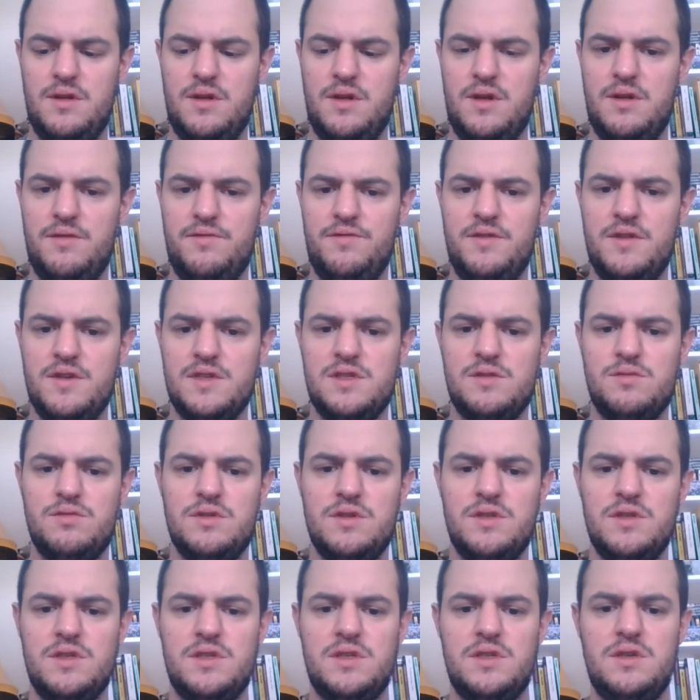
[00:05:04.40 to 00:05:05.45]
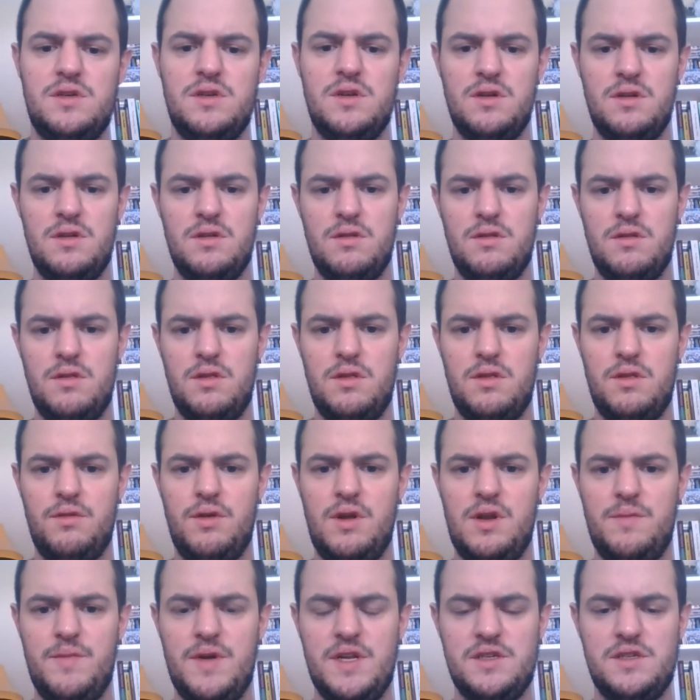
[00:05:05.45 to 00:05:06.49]
if this was
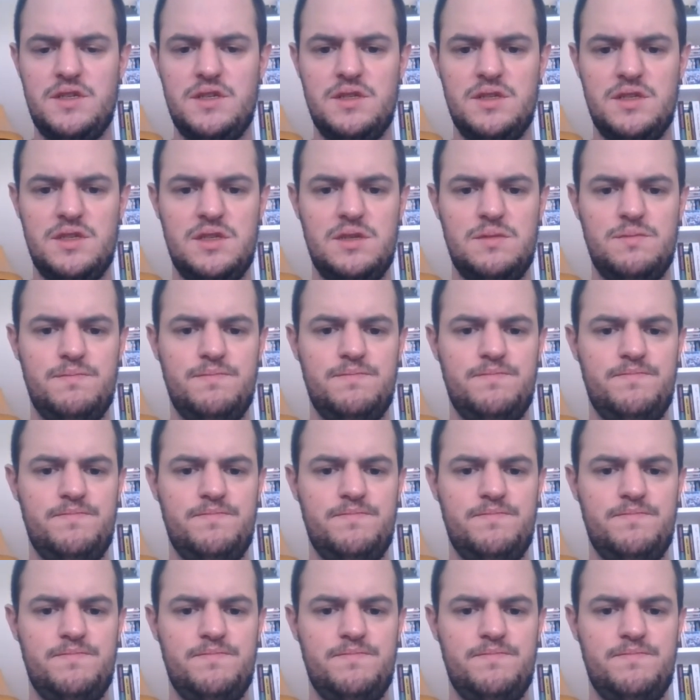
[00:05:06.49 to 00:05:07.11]
three dimensions.